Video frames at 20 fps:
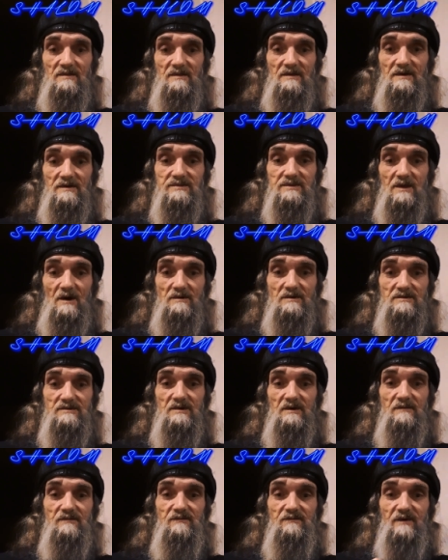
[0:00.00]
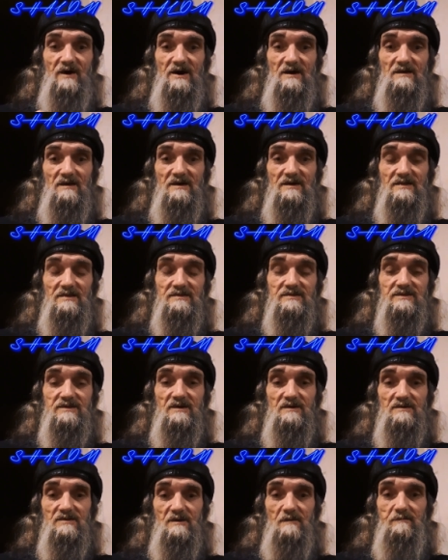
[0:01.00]
that those who fell
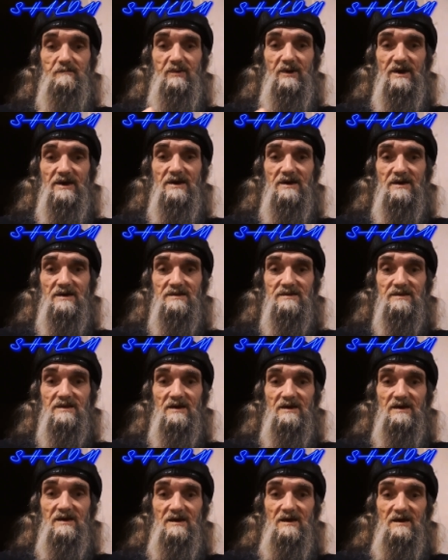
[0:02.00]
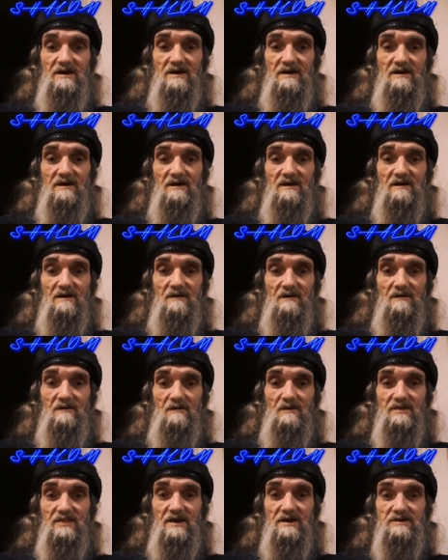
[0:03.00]
into the pit,
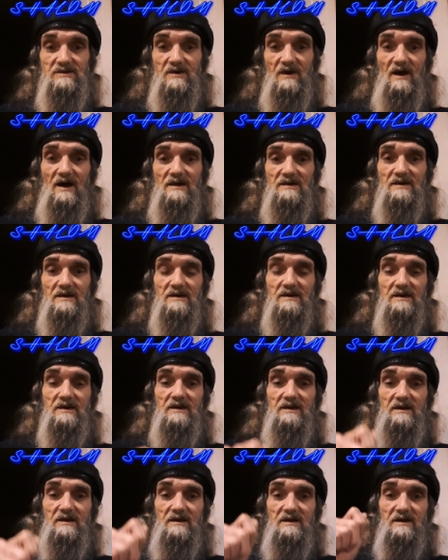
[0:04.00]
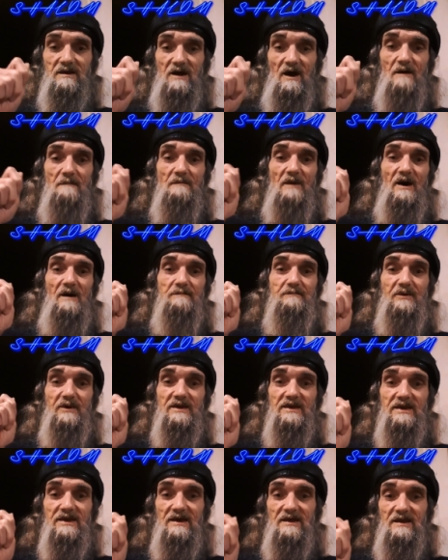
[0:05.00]
when they try to come up
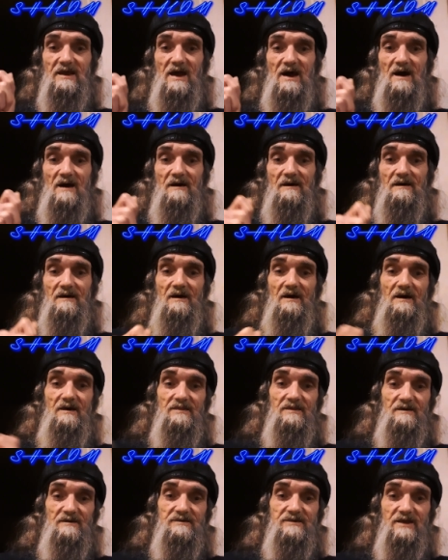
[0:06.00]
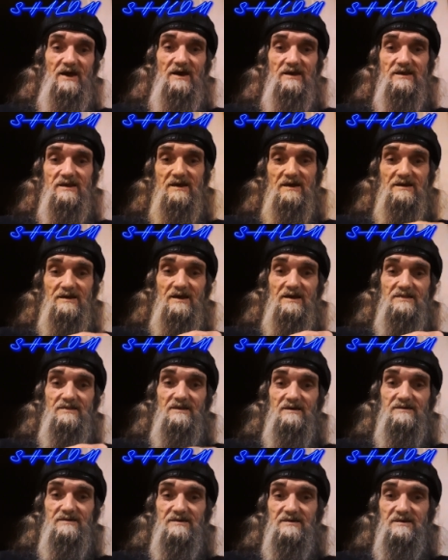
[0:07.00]
and get out, they're taken in
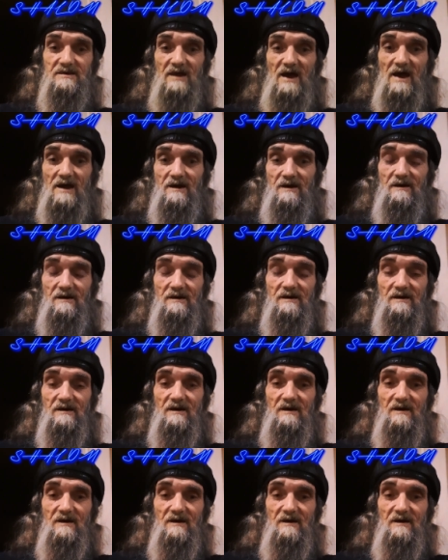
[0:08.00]
the snare.